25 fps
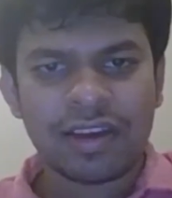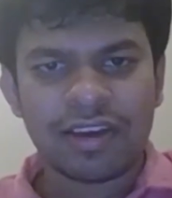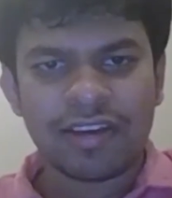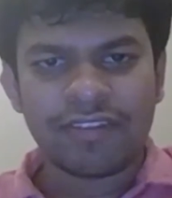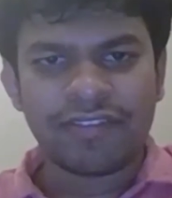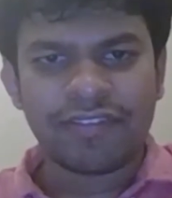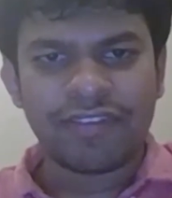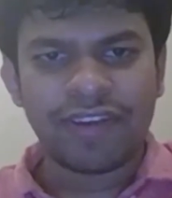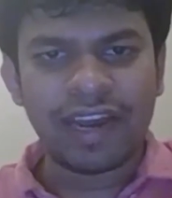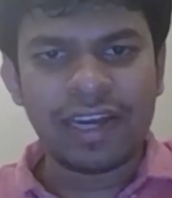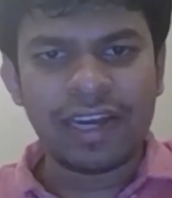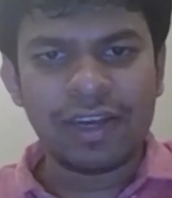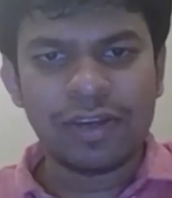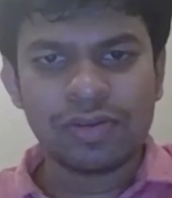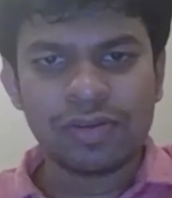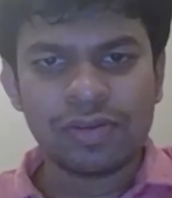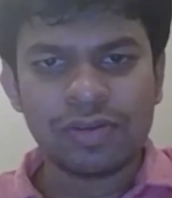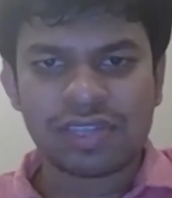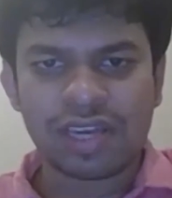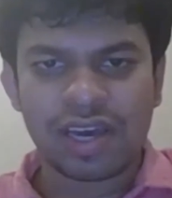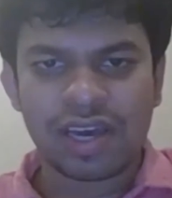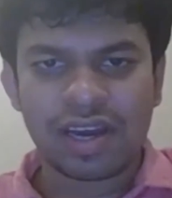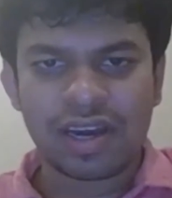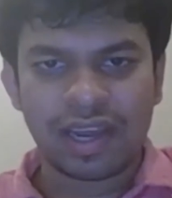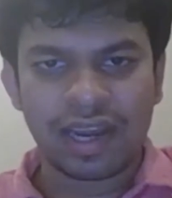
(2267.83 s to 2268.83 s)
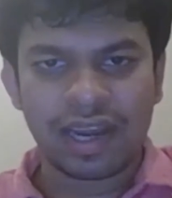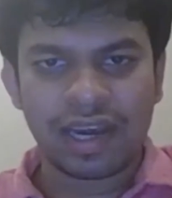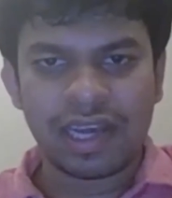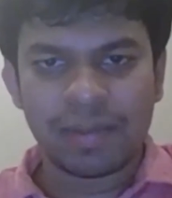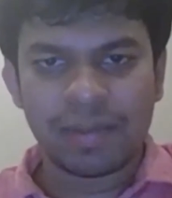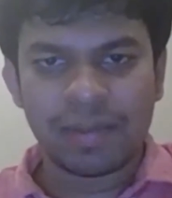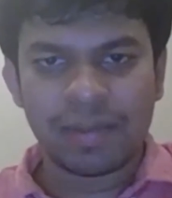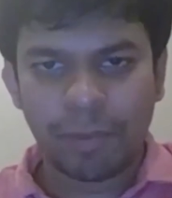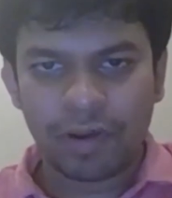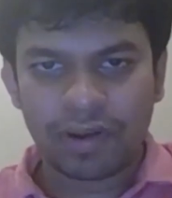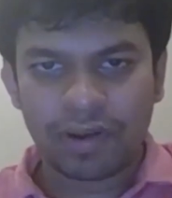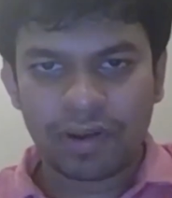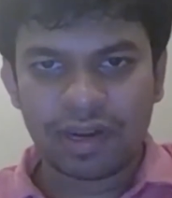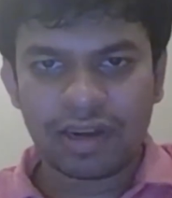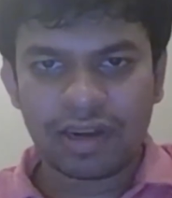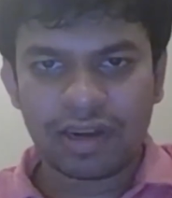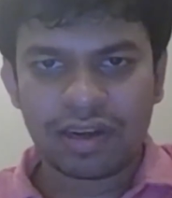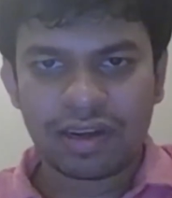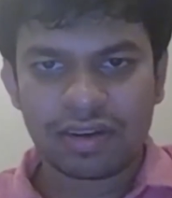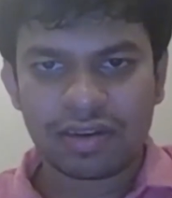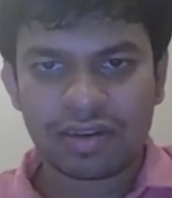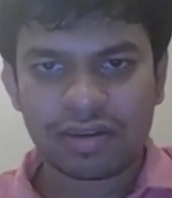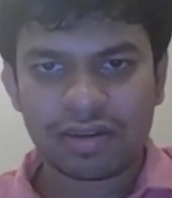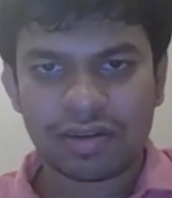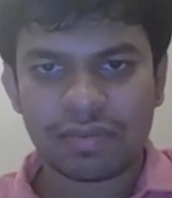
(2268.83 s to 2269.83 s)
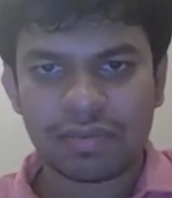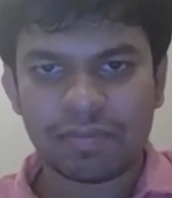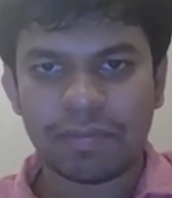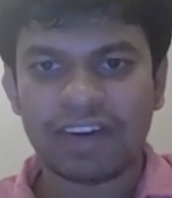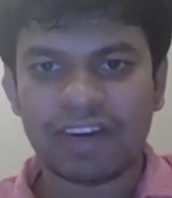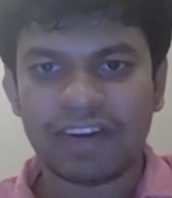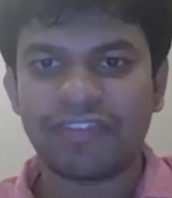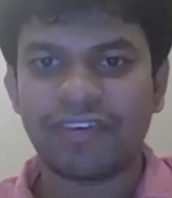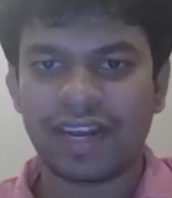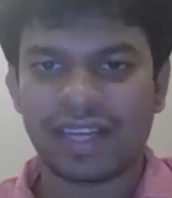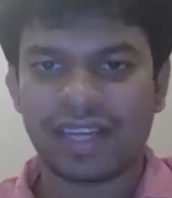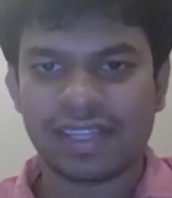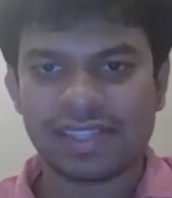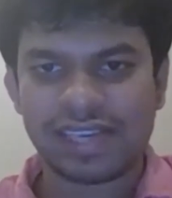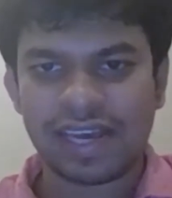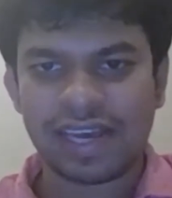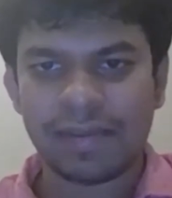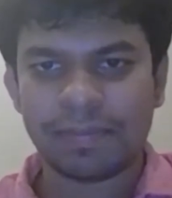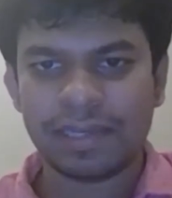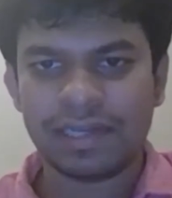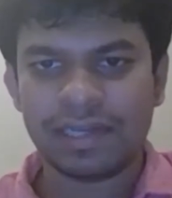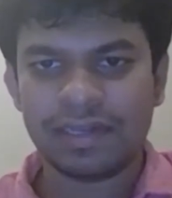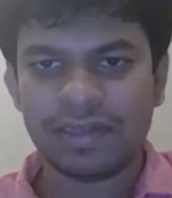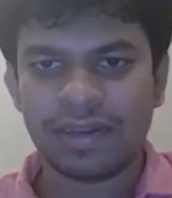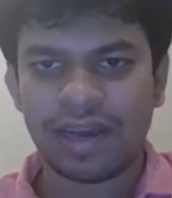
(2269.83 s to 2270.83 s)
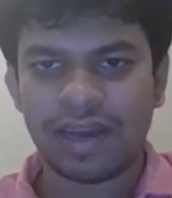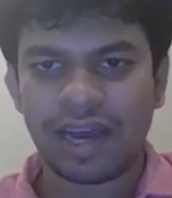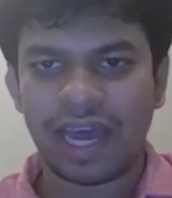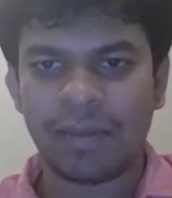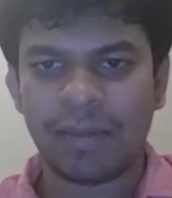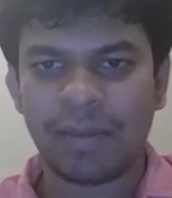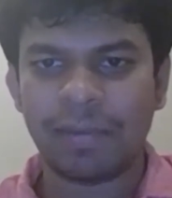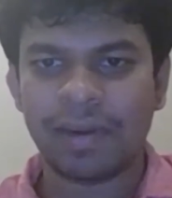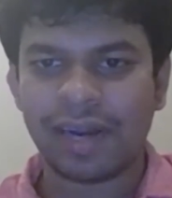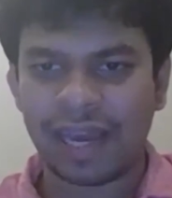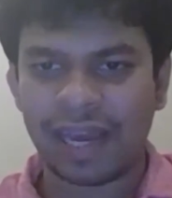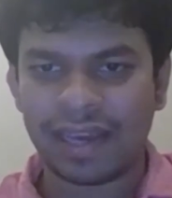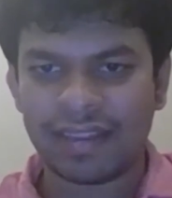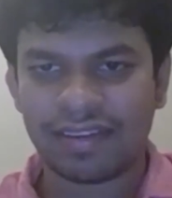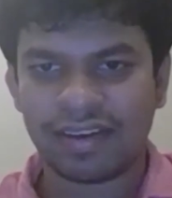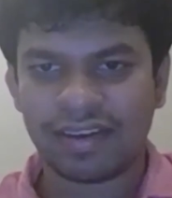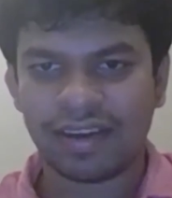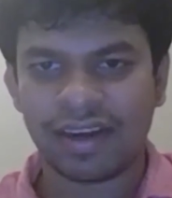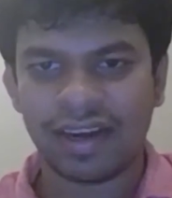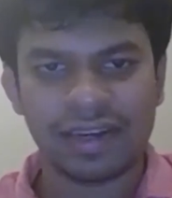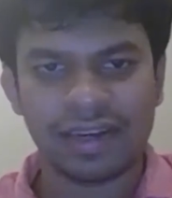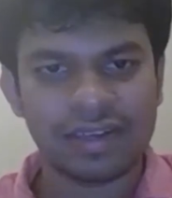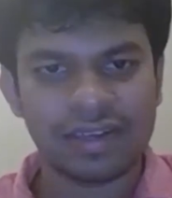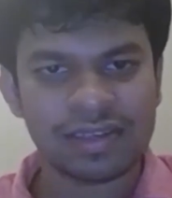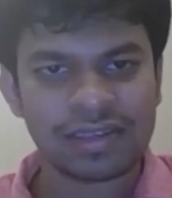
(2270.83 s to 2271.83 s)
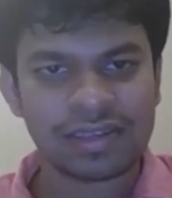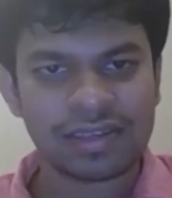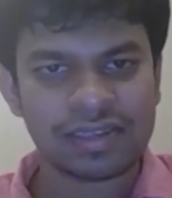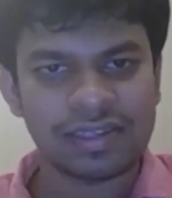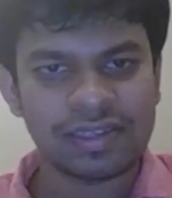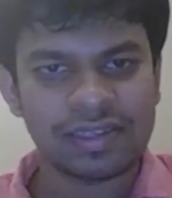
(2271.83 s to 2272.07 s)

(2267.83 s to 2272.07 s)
failures are really important, but for example, I'm a ninth grader.